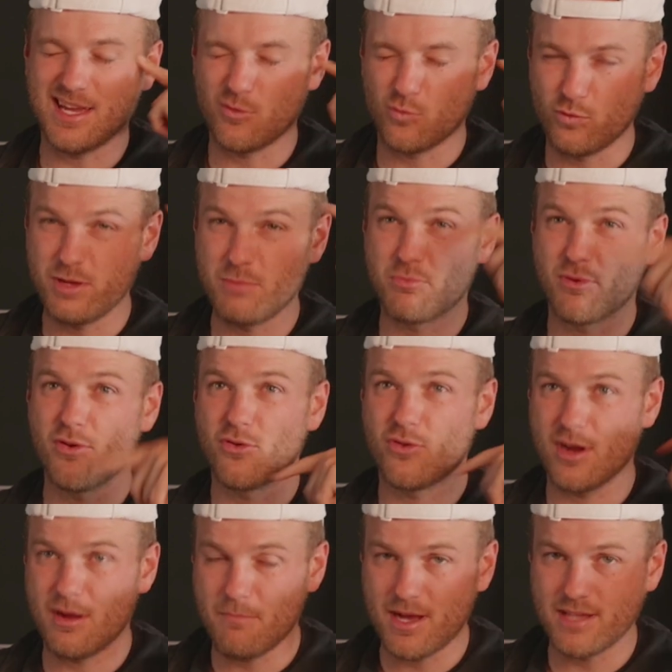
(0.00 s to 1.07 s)

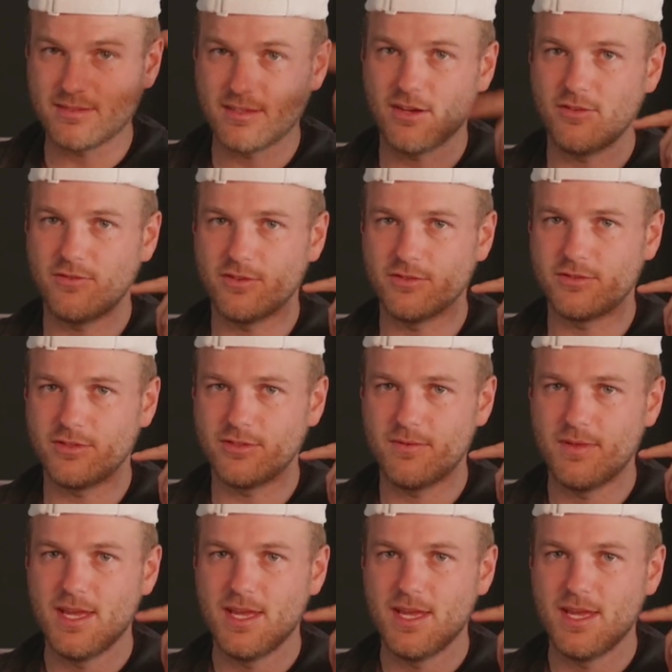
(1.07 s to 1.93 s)
reprogram myself onto.